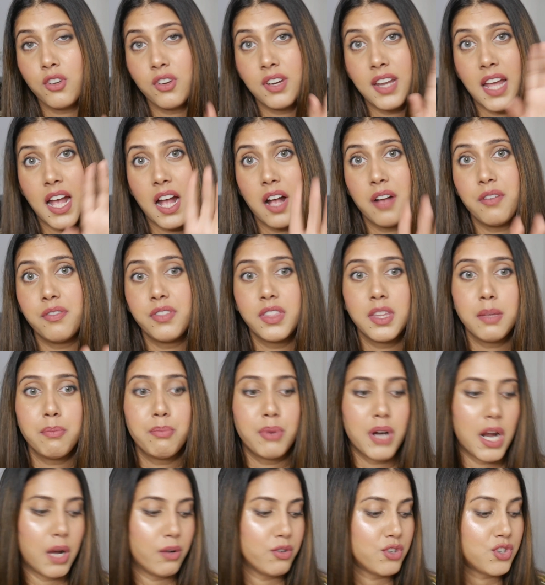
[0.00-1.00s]
You can have the
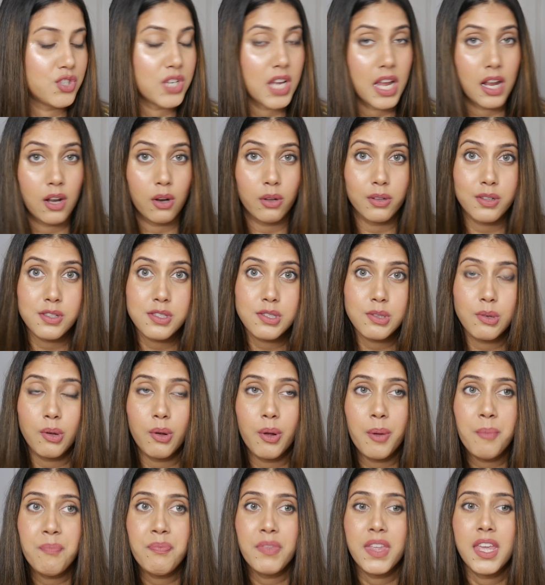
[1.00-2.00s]
brow gel
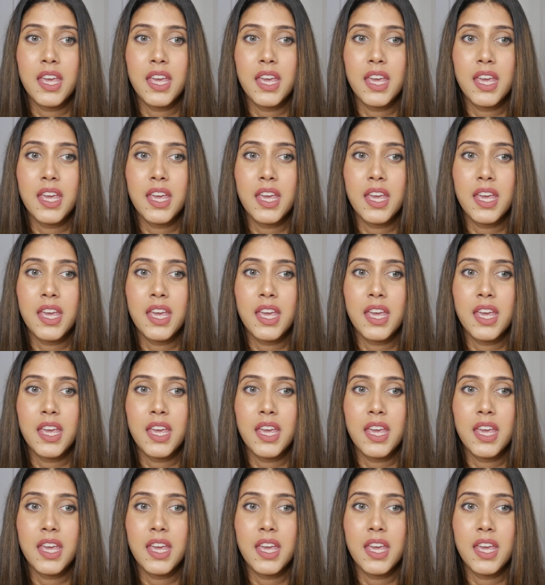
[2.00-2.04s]
also